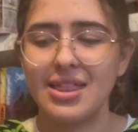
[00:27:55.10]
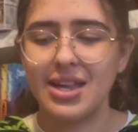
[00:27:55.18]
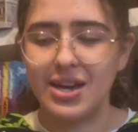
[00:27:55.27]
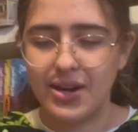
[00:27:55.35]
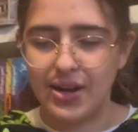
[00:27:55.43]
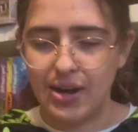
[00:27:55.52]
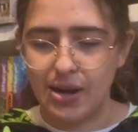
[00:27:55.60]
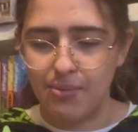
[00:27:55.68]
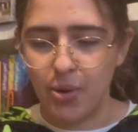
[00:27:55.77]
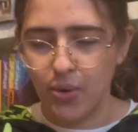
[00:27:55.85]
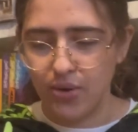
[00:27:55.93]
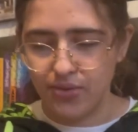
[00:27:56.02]

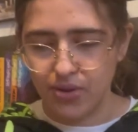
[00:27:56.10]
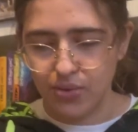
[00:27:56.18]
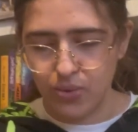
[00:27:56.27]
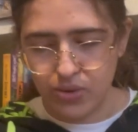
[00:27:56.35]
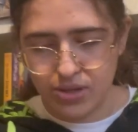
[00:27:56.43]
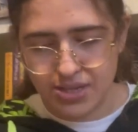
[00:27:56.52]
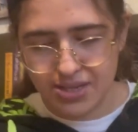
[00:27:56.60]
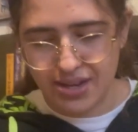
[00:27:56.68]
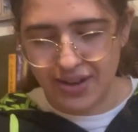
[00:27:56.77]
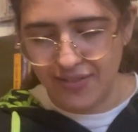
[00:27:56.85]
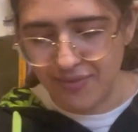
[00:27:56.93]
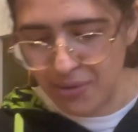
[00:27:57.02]
all of the thoughts
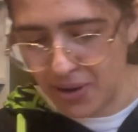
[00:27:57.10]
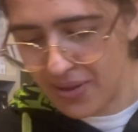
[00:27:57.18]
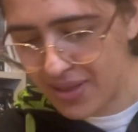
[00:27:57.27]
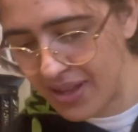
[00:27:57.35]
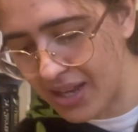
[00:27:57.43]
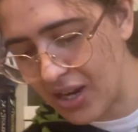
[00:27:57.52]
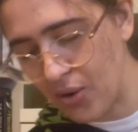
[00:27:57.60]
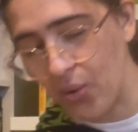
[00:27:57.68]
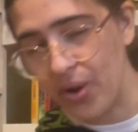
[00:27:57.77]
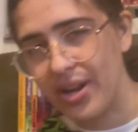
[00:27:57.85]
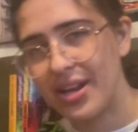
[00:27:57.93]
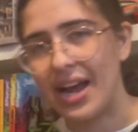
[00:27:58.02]
of both
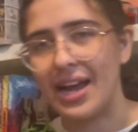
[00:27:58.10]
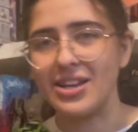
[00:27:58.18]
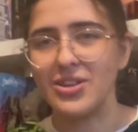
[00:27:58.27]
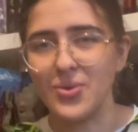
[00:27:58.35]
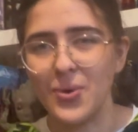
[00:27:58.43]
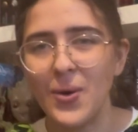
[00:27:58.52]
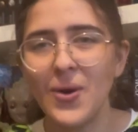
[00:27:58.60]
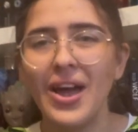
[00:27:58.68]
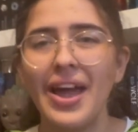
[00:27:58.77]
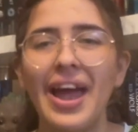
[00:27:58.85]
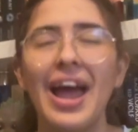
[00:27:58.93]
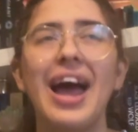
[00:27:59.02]
Lloyd and Yor,
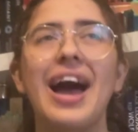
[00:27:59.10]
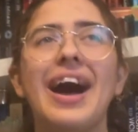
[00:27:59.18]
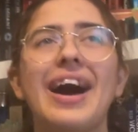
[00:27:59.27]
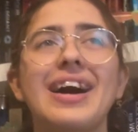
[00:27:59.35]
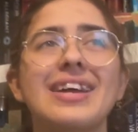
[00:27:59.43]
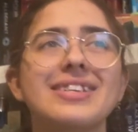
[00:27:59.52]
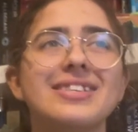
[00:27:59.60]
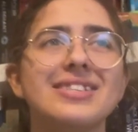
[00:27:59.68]
and